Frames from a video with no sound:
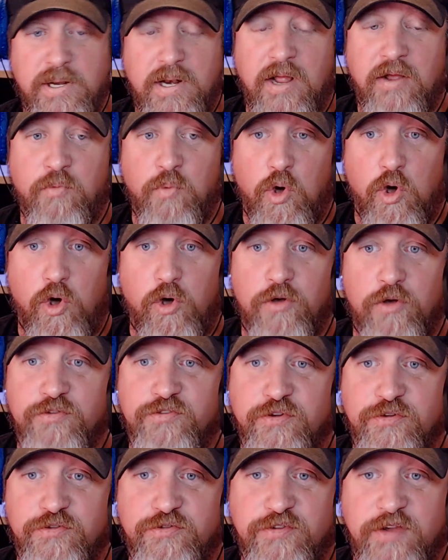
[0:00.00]
but I will
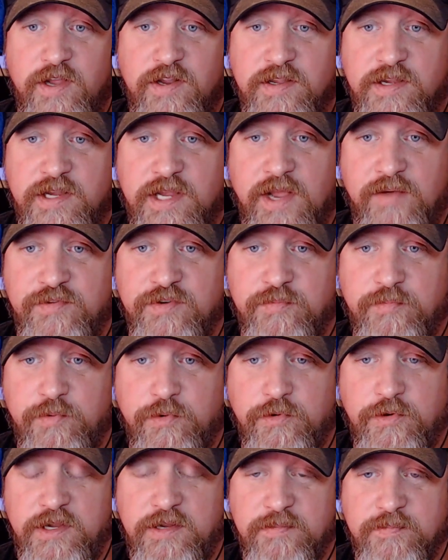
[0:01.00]
also say to Kevin's
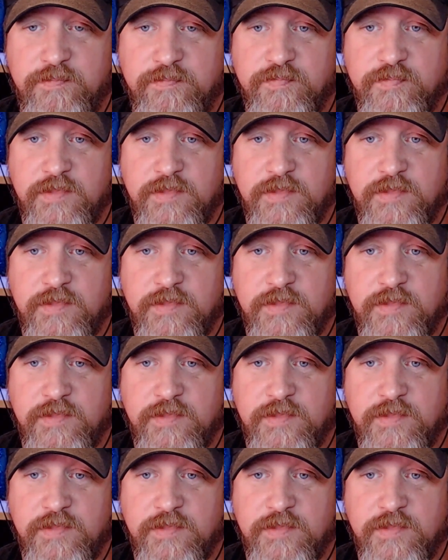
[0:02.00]
point,